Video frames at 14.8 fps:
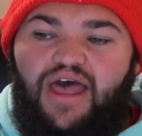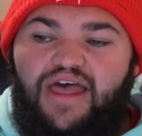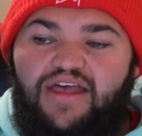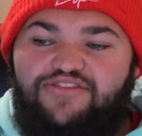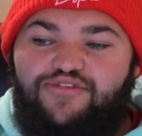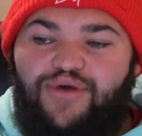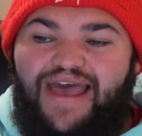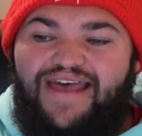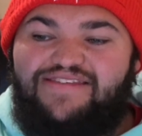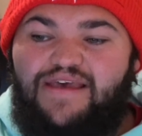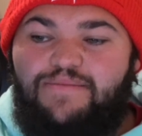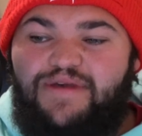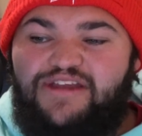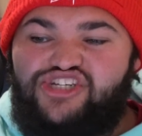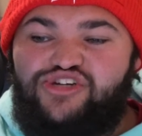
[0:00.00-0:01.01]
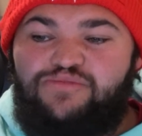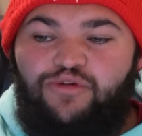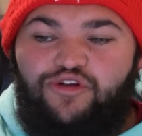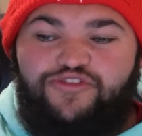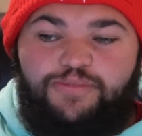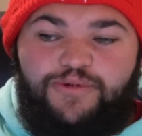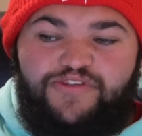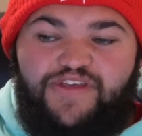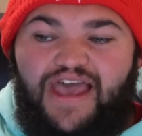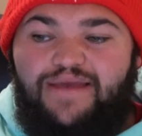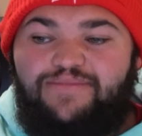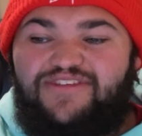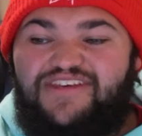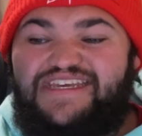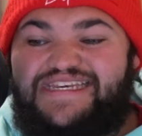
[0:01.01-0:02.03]
So as I mentioned multiple
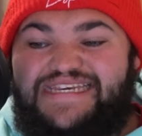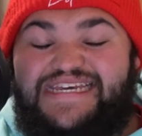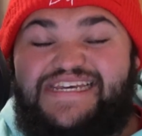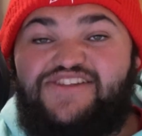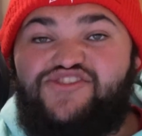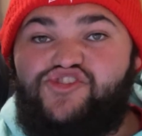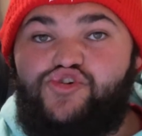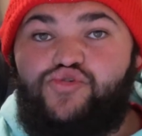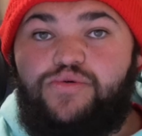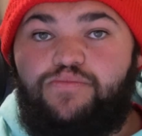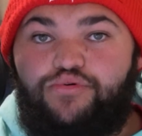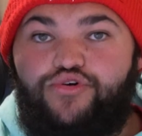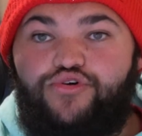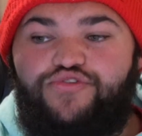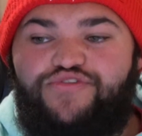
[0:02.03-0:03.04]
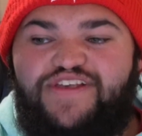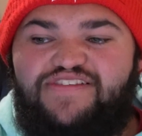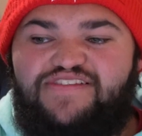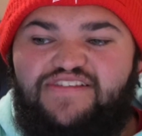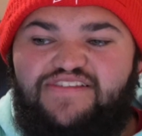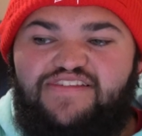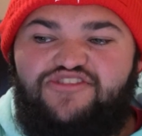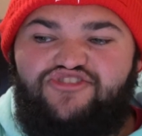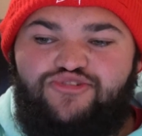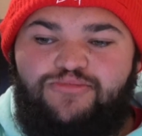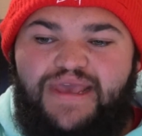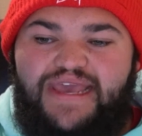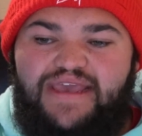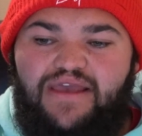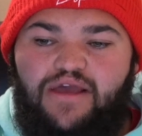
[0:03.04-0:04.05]
times, he needs to improve his
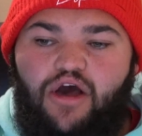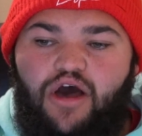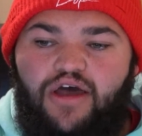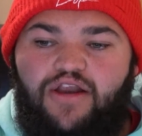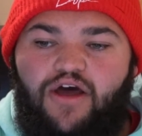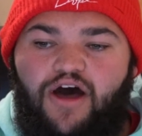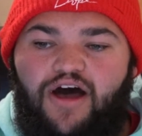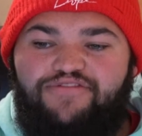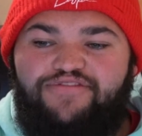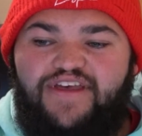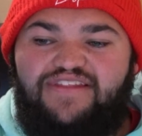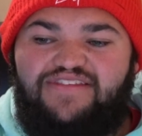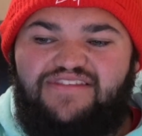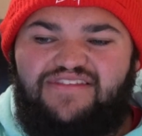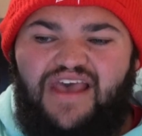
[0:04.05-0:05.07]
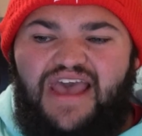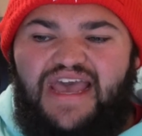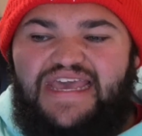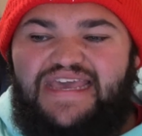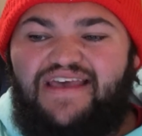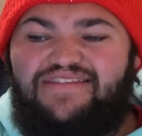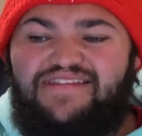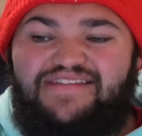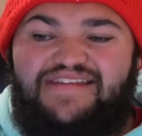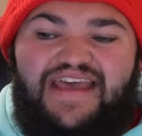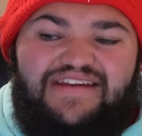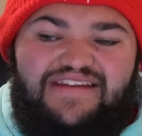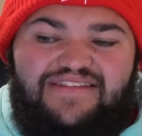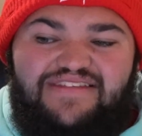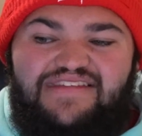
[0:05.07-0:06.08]
decision-making on offense. He has a
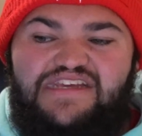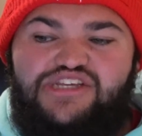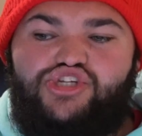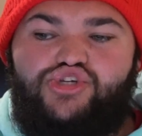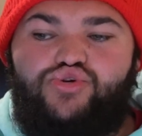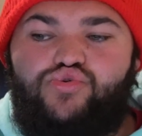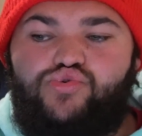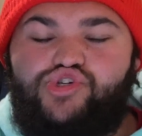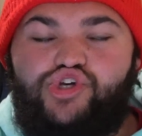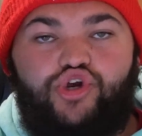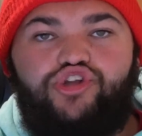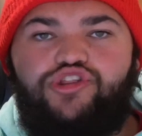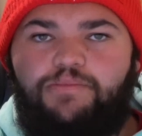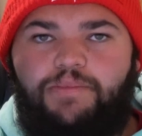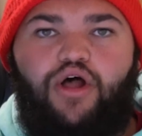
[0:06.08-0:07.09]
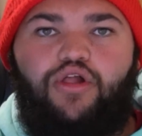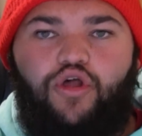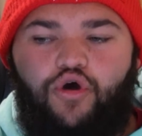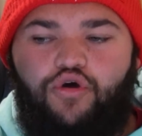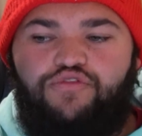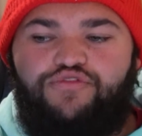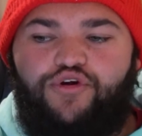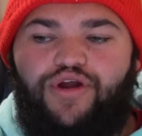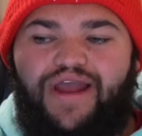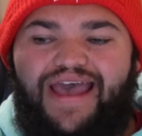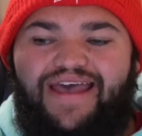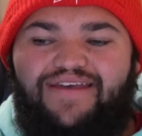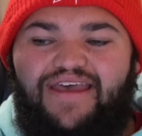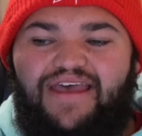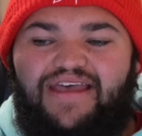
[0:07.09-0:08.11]
tendency to turn the ball over
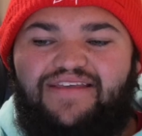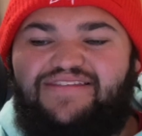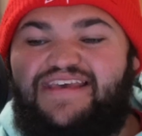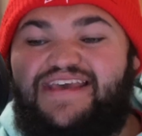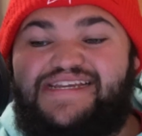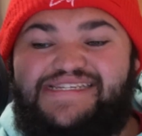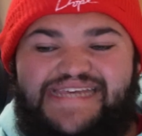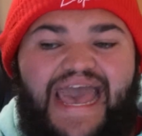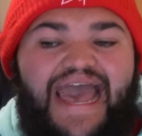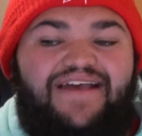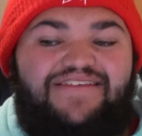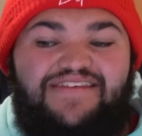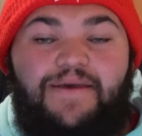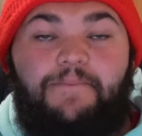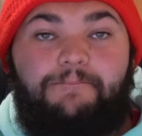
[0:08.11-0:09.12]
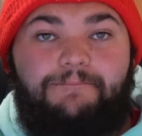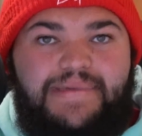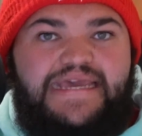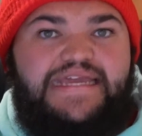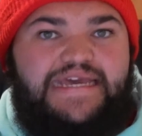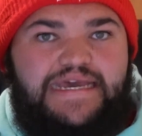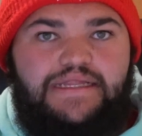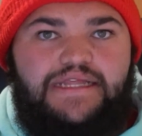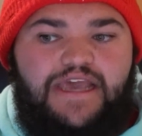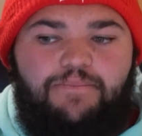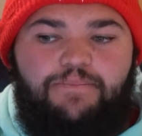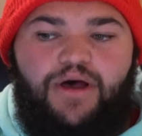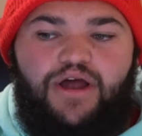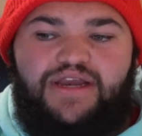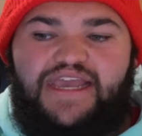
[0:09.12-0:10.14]
as he attacks immediately
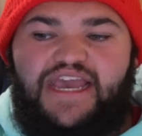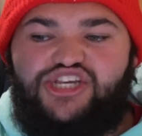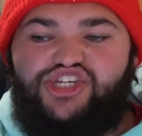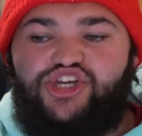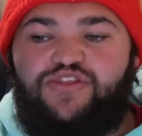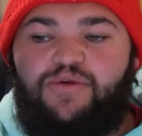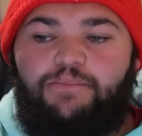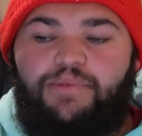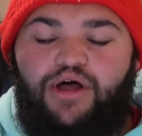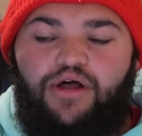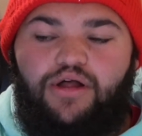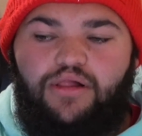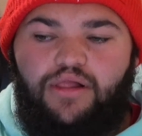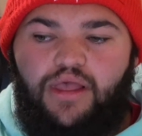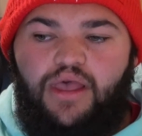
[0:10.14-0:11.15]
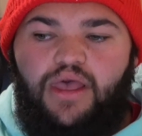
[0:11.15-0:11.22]
upon catching the ball.